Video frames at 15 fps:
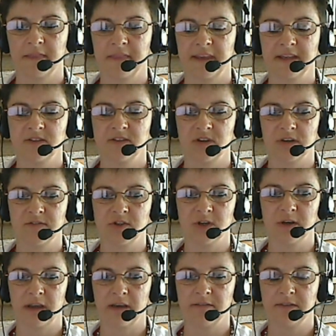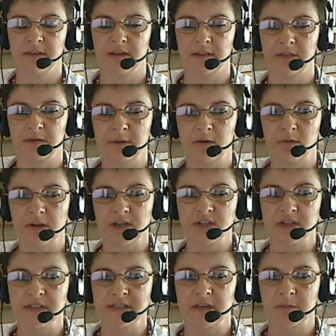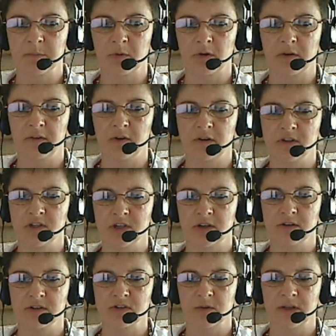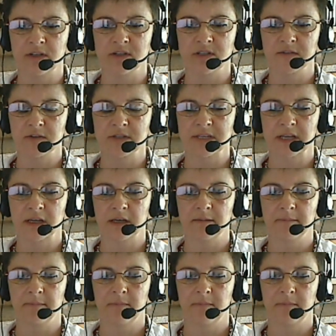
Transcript: Thanks, Jeff. Do you have the 3 questions up, or if you could share your screen just for a second?